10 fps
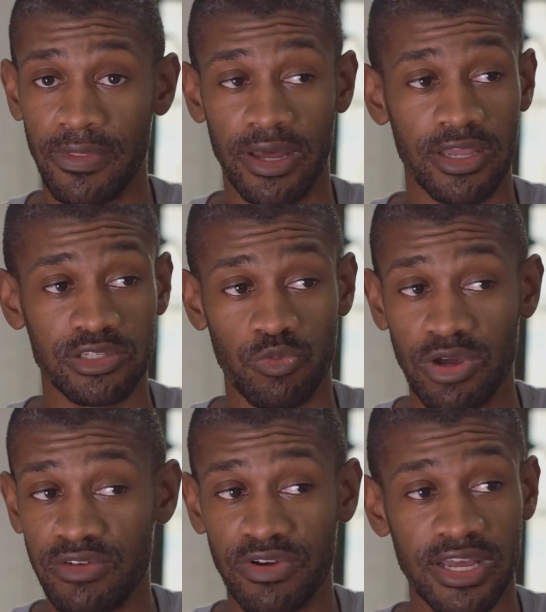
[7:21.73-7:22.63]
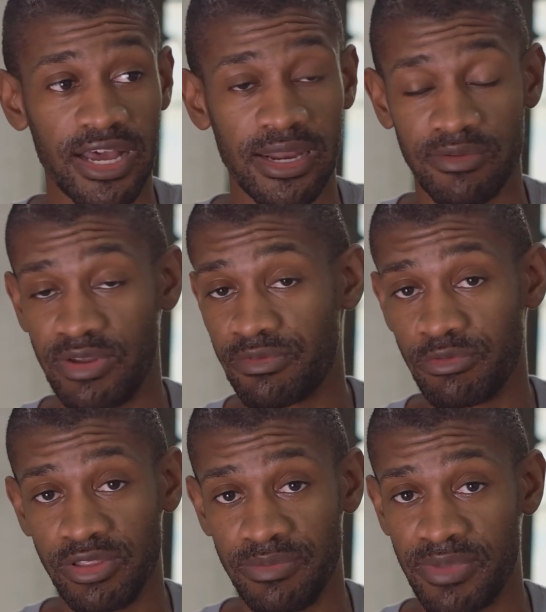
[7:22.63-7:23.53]
It's one of a kind. I've never
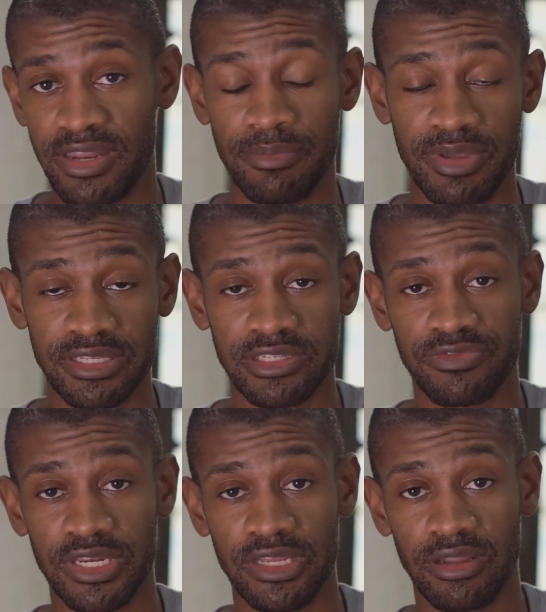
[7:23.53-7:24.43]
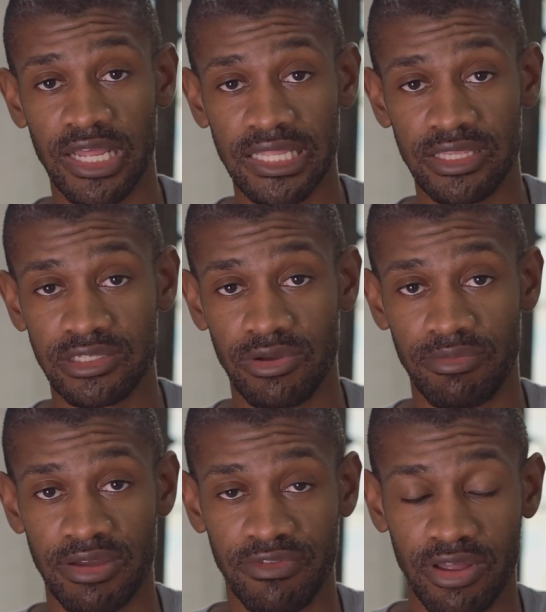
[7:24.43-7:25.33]
really made a business video like this on
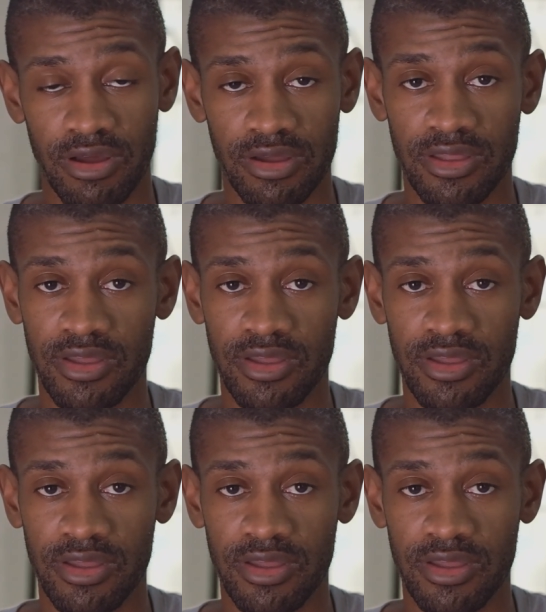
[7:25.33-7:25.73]
my vlog